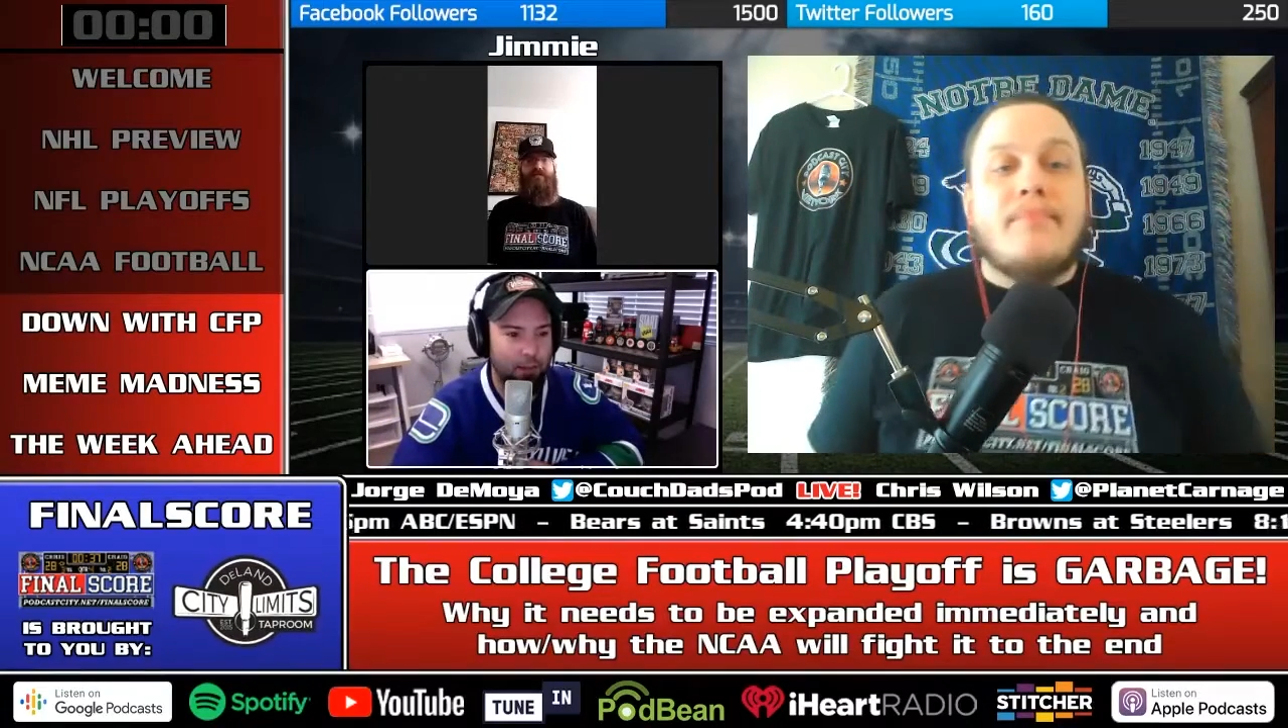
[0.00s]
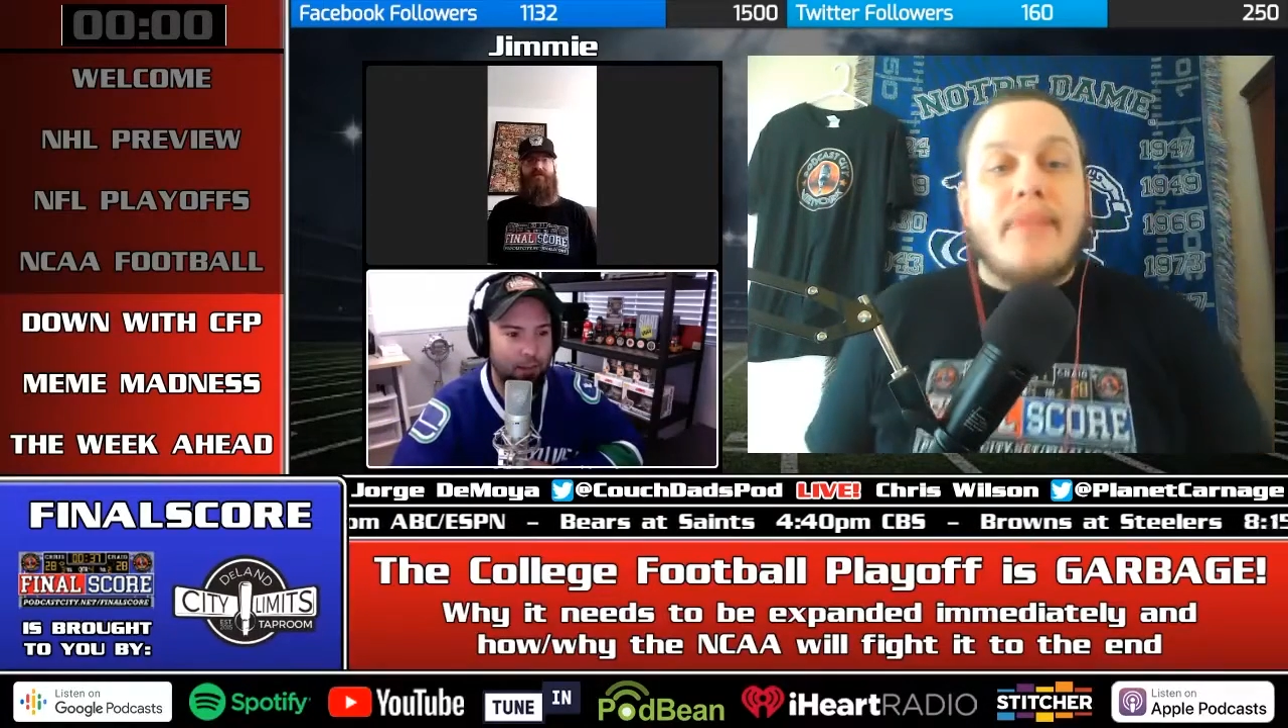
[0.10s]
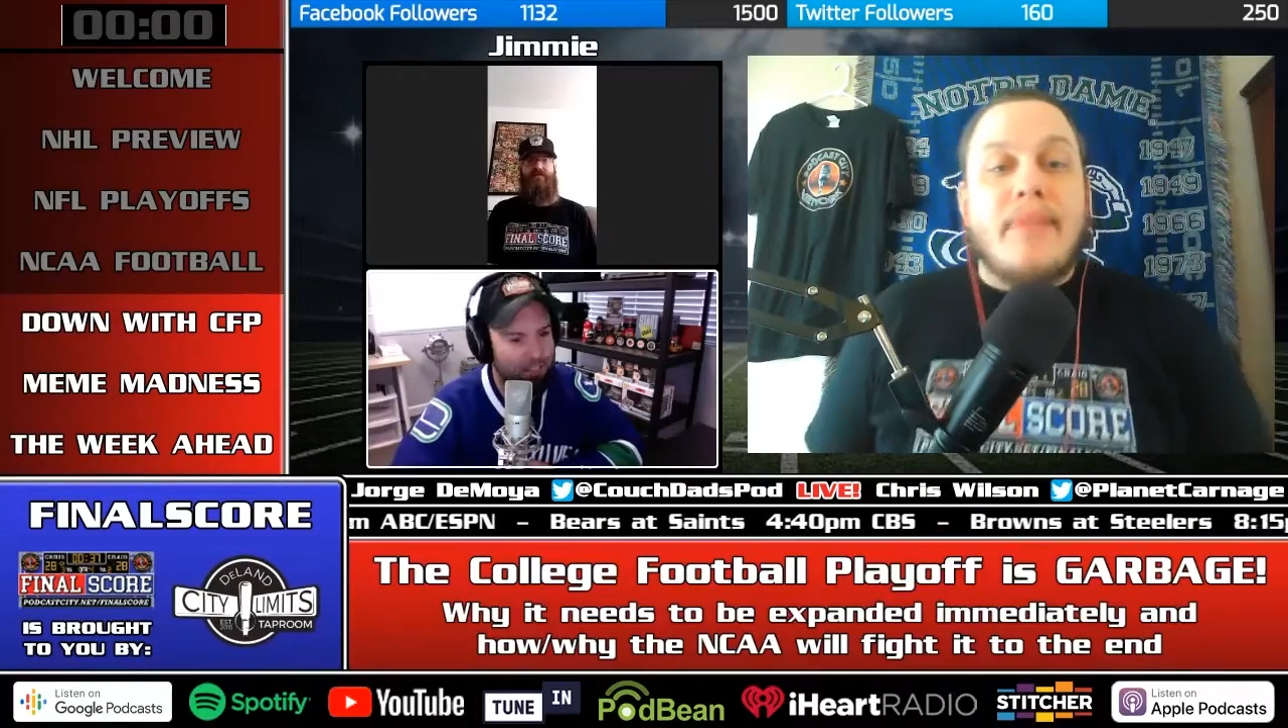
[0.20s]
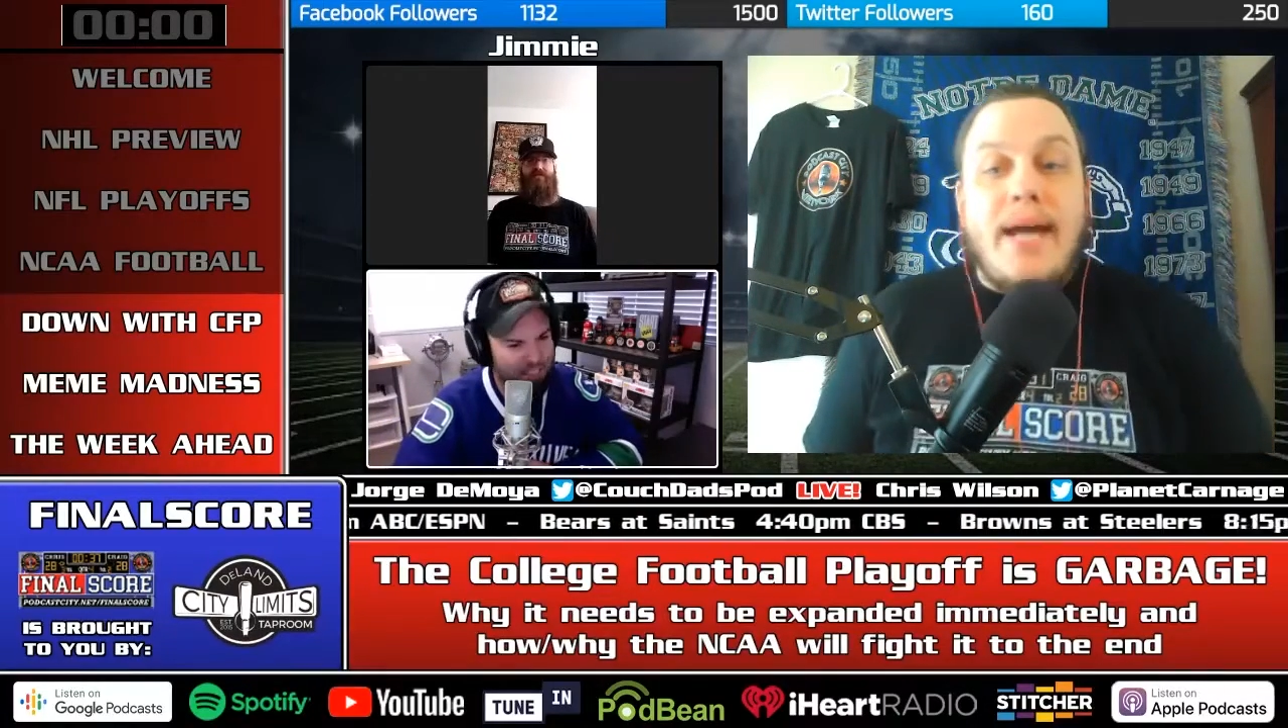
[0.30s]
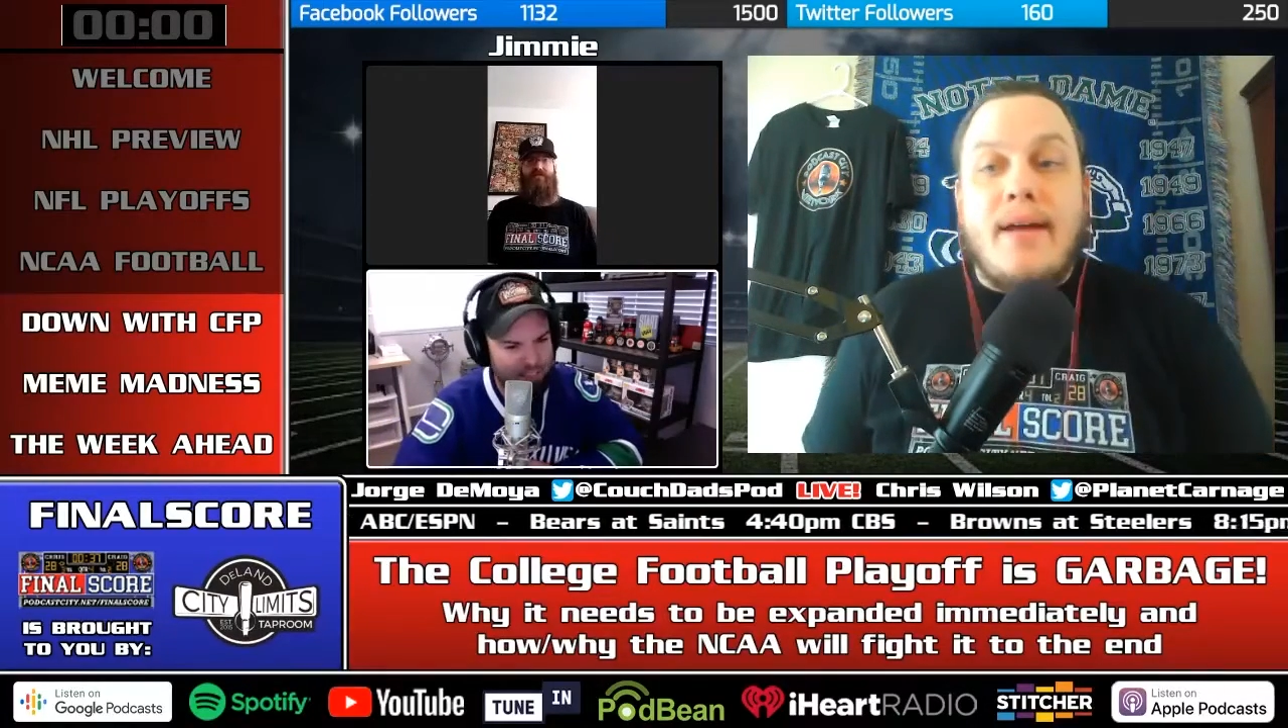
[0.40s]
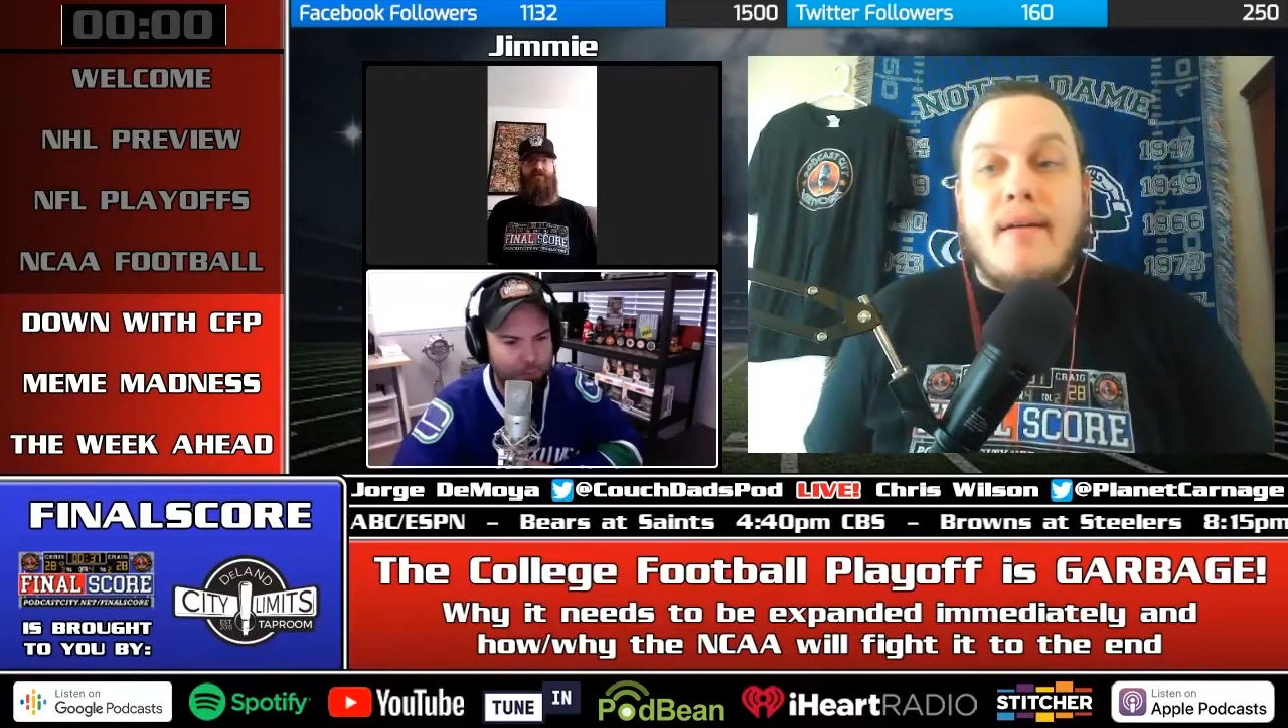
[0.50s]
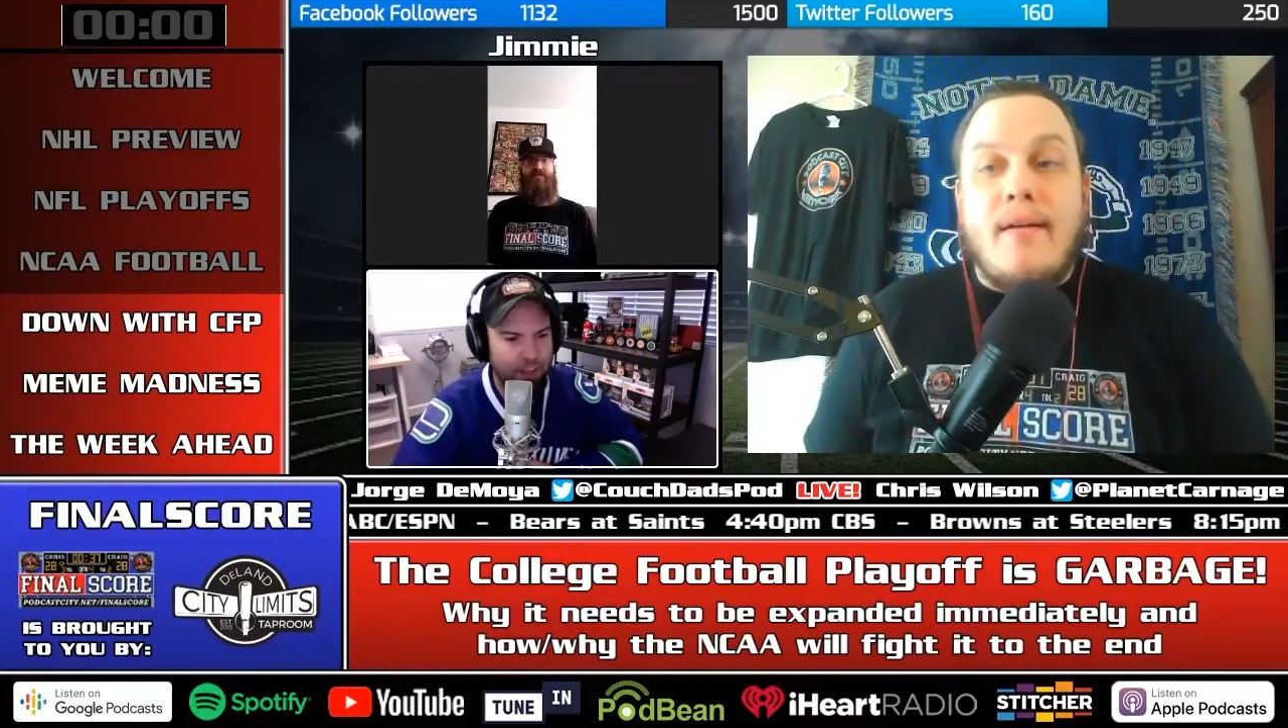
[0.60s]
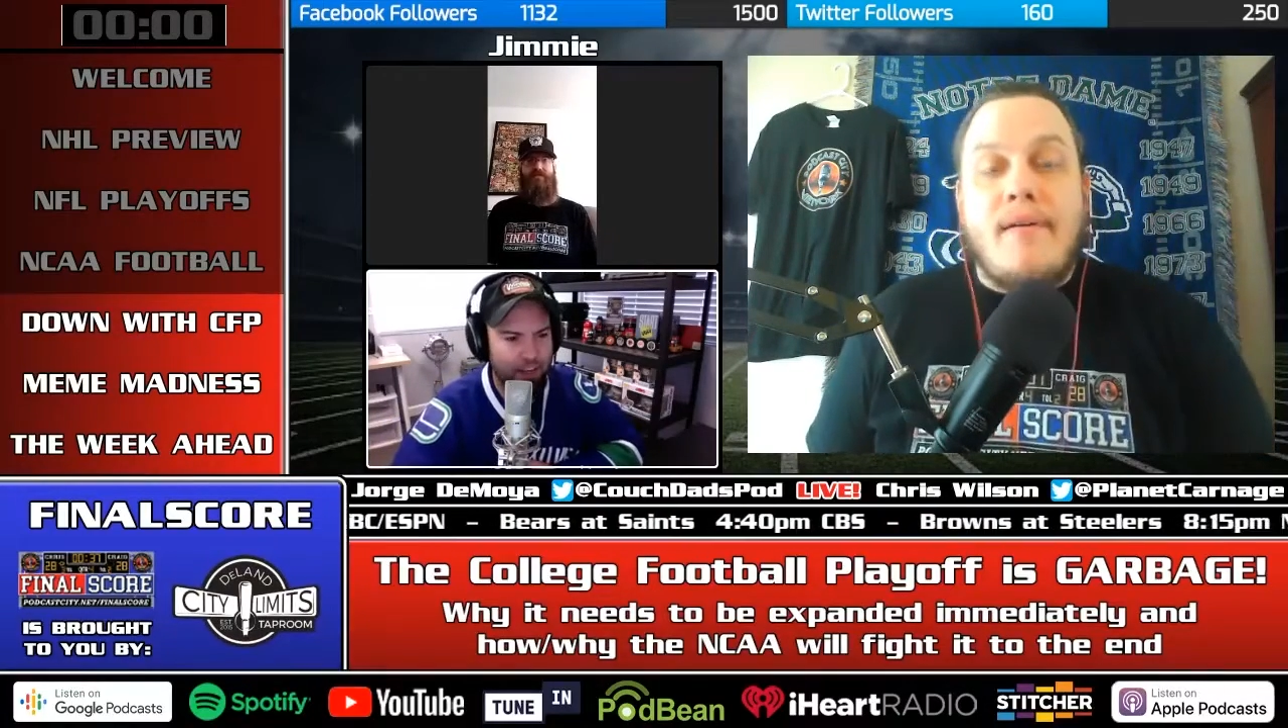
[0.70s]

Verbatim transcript: Yeah, let's see what